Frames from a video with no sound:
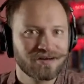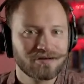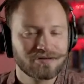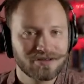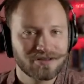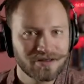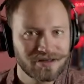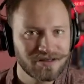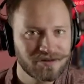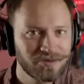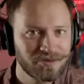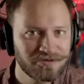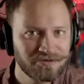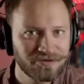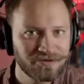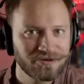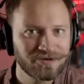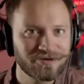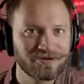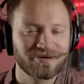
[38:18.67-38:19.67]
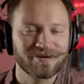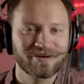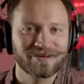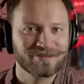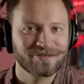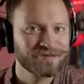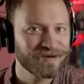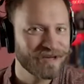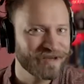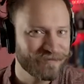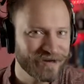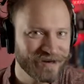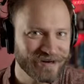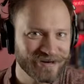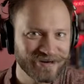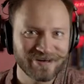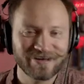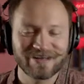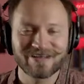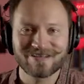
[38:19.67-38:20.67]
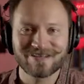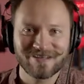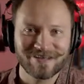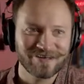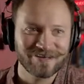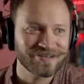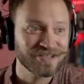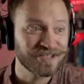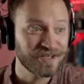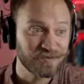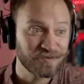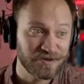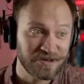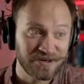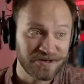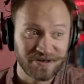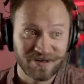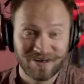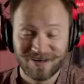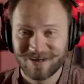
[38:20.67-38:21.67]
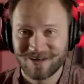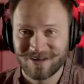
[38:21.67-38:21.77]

Check it before. It's very better, easier, cheaper.